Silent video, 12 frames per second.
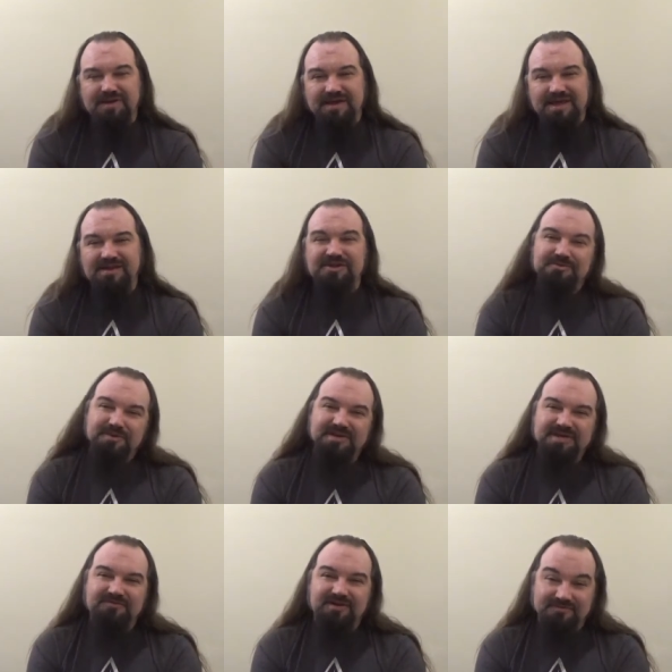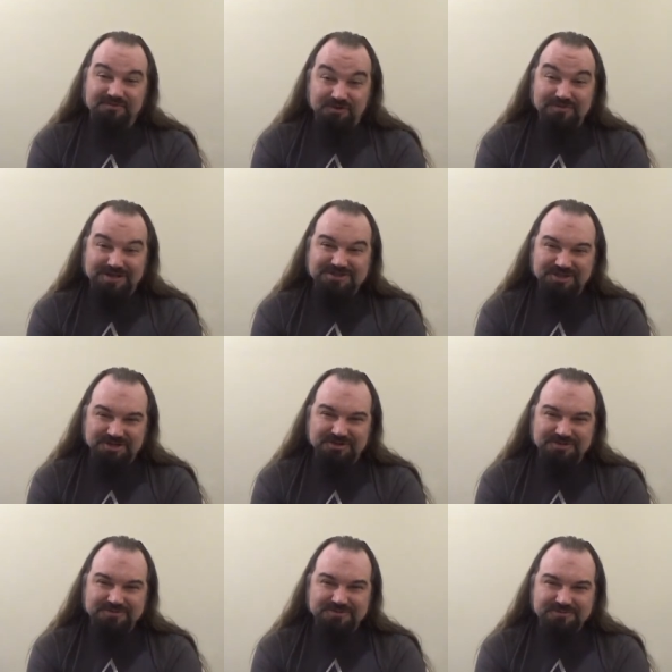can you really ever have too much
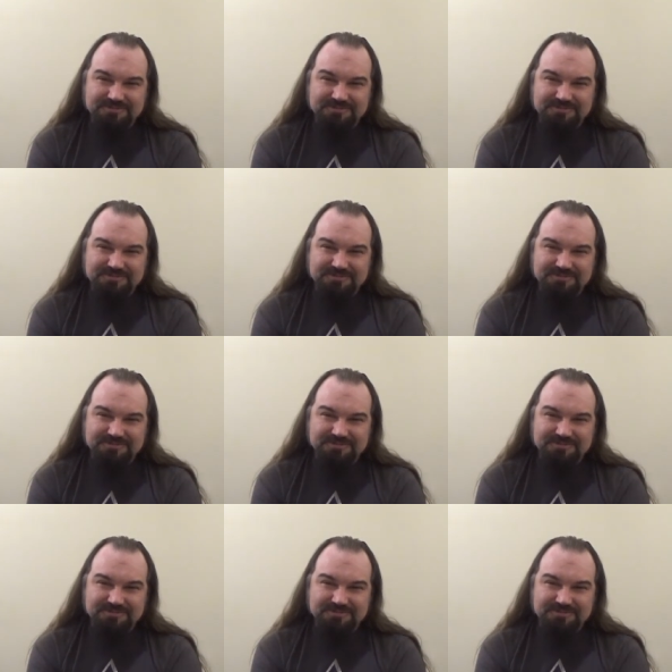Q?